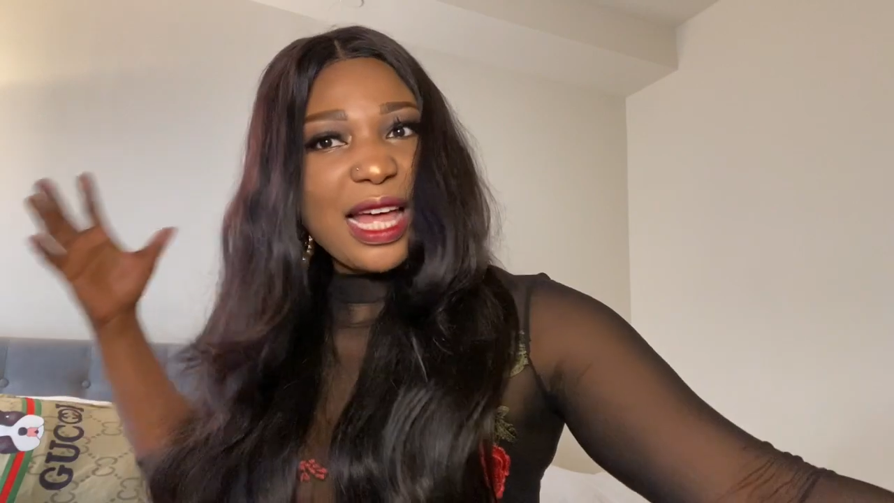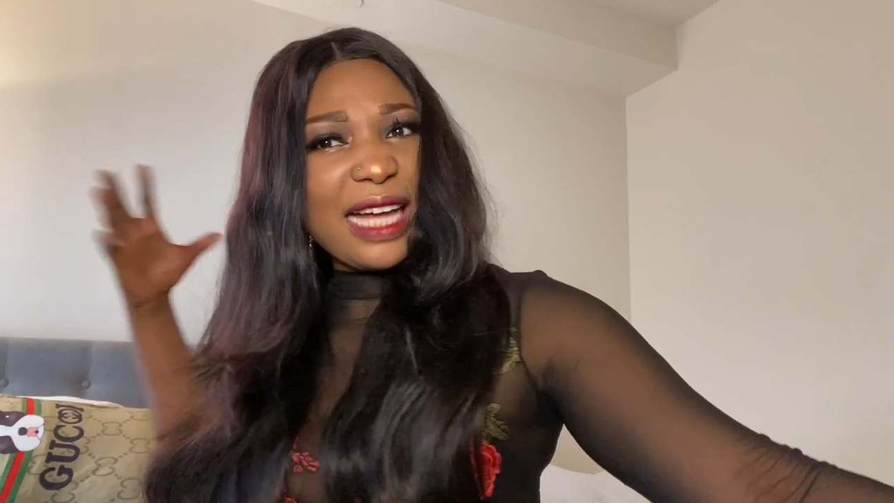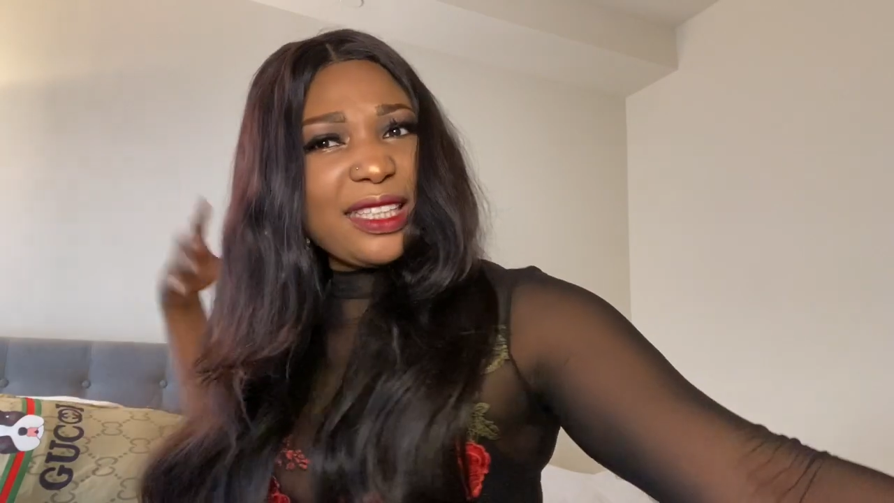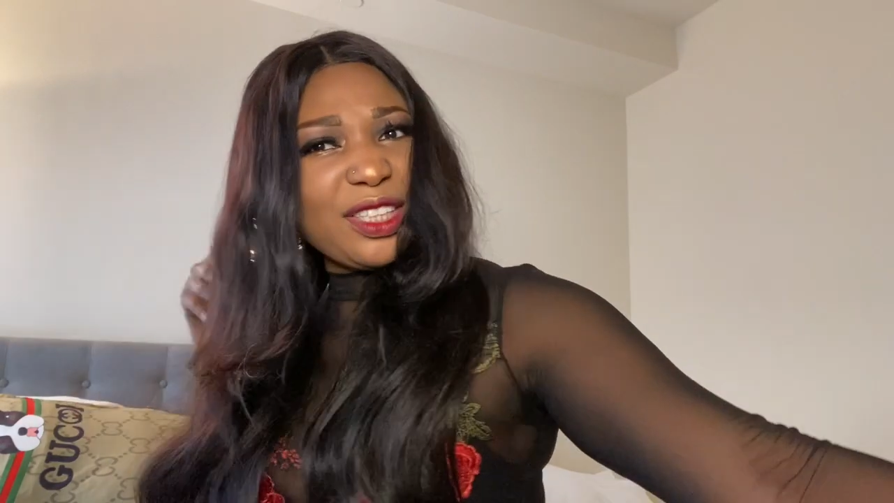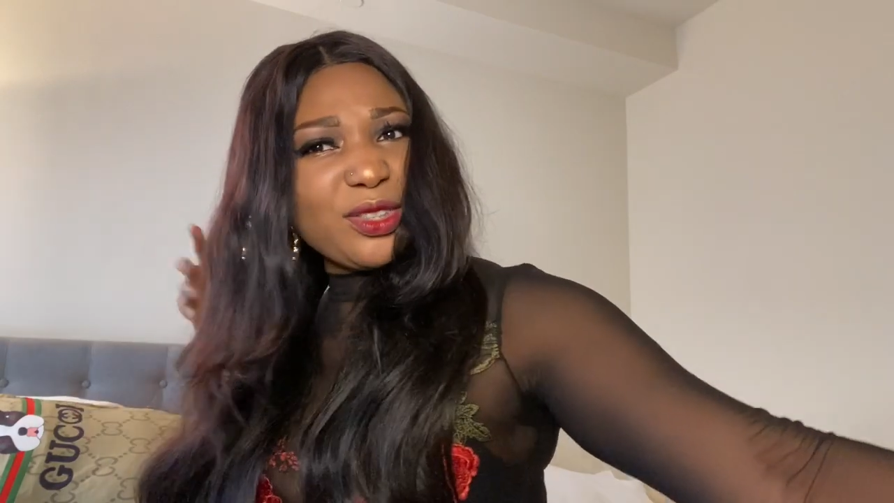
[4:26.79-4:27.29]

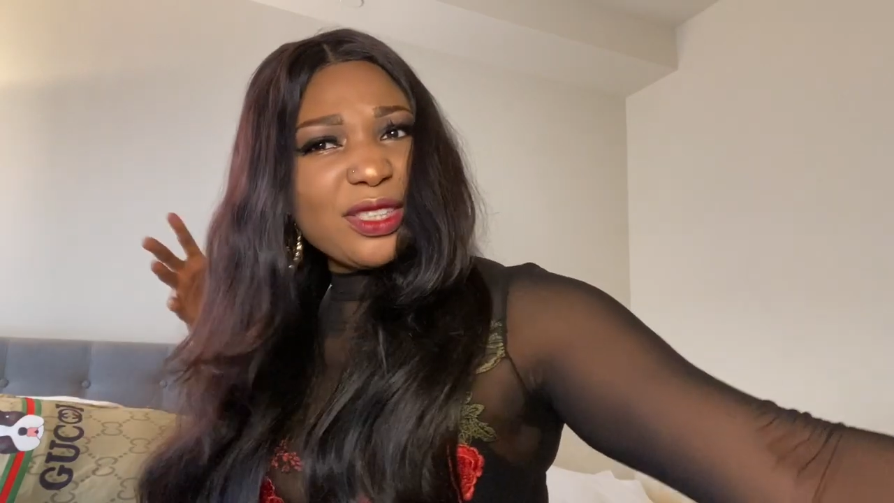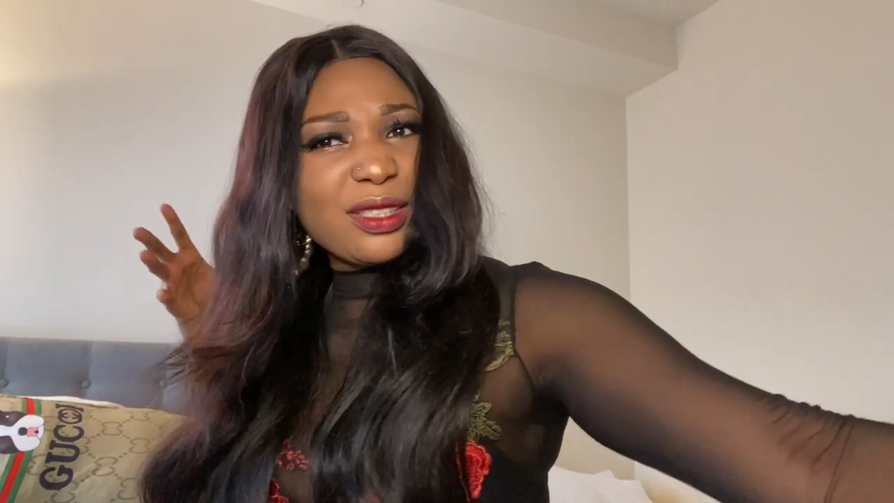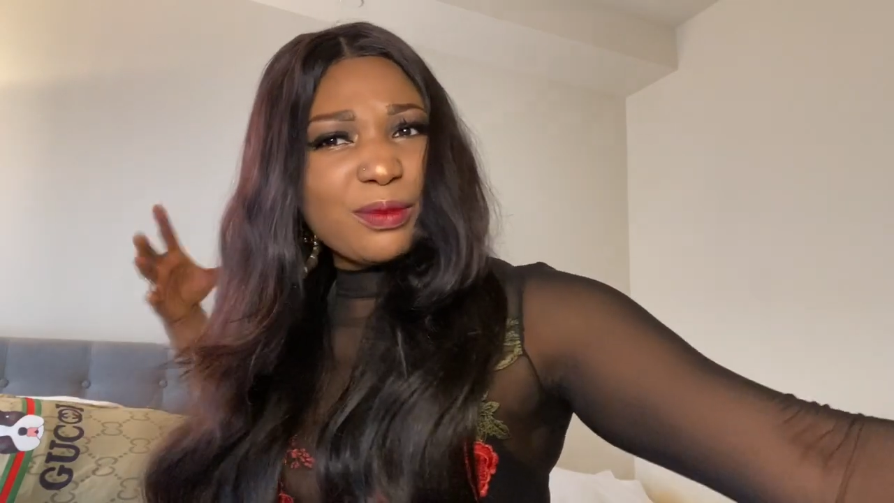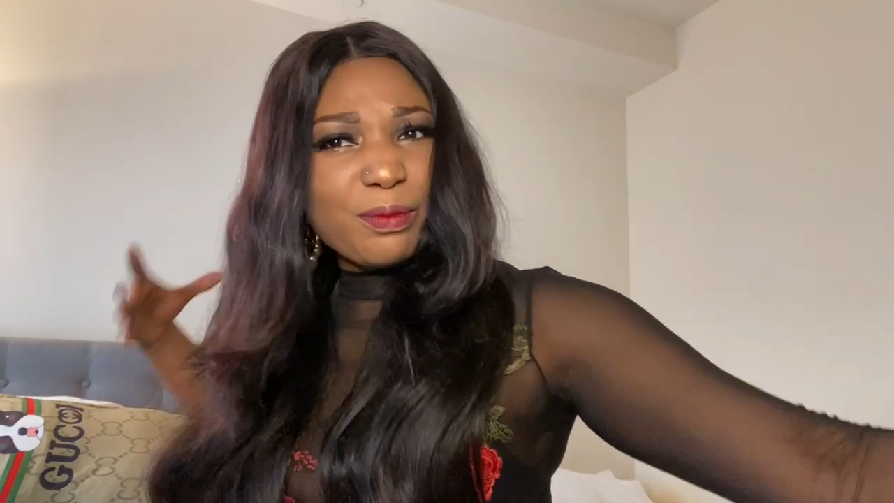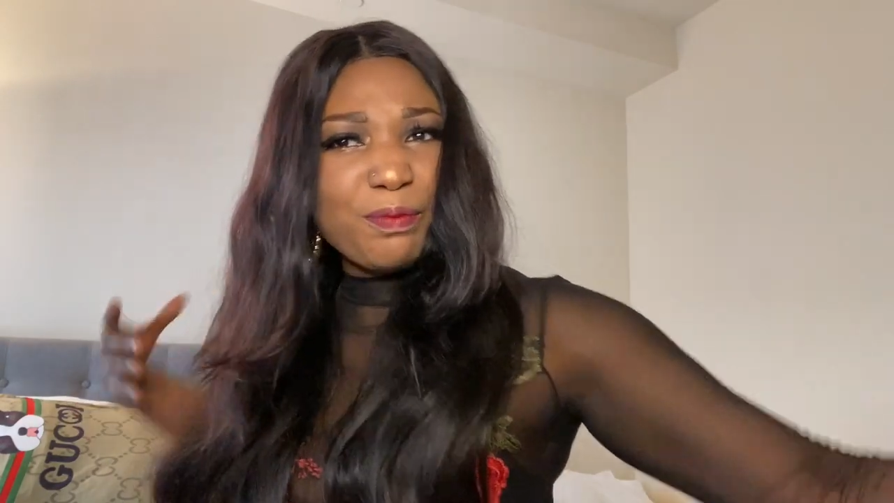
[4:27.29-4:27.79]
and then
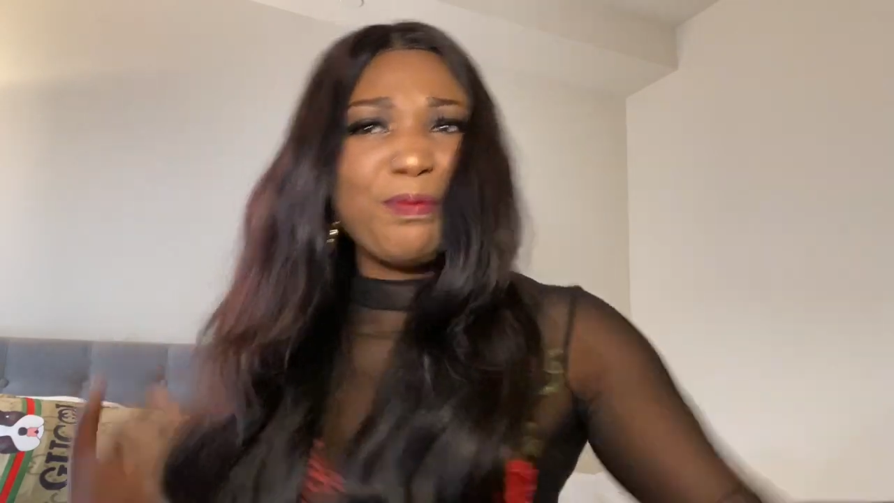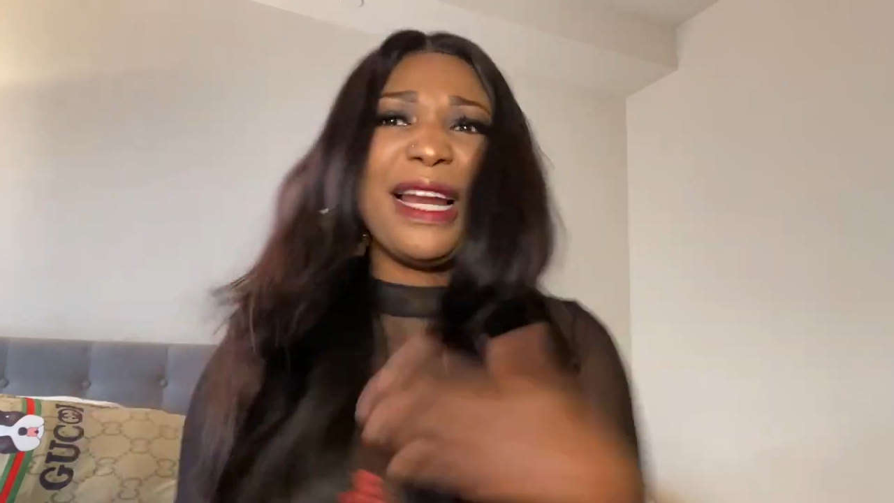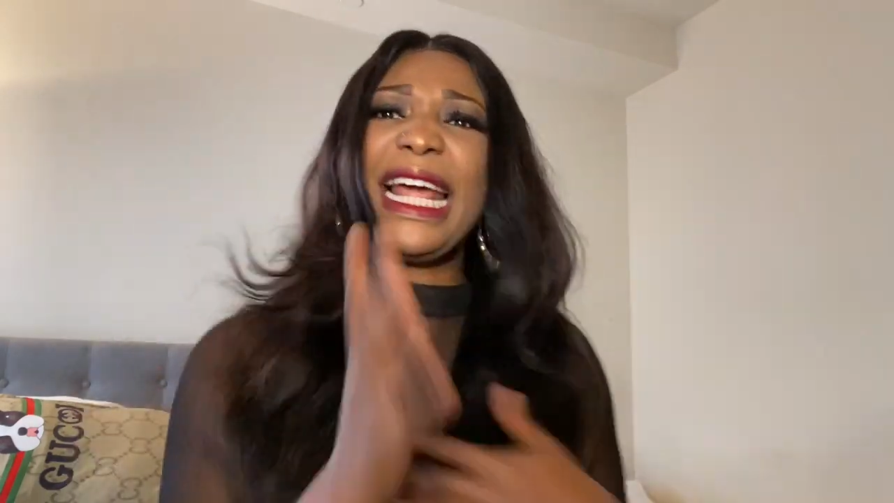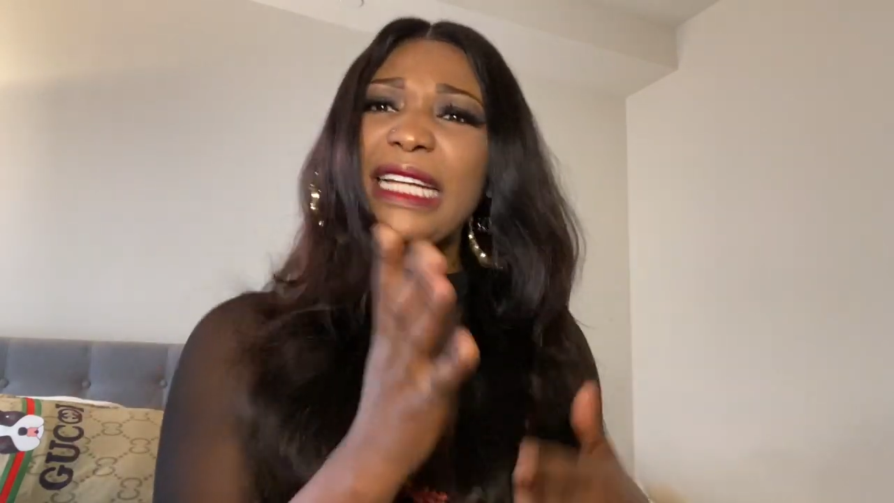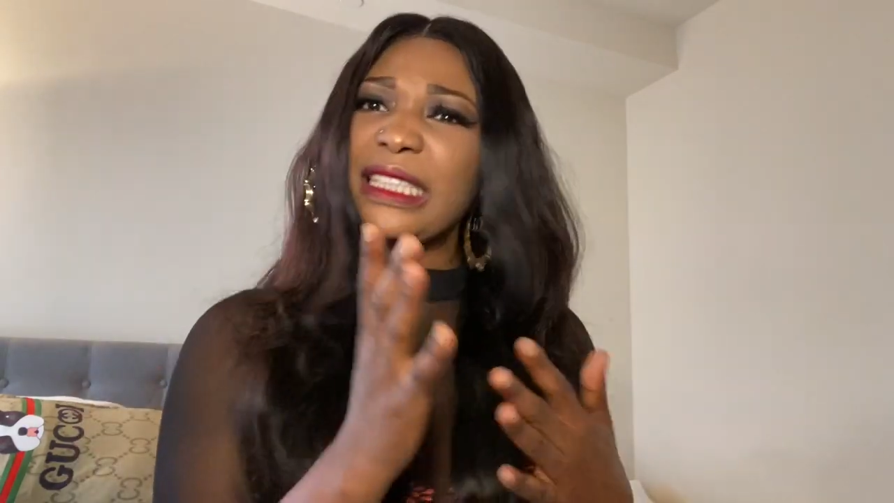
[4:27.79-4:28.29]
just blend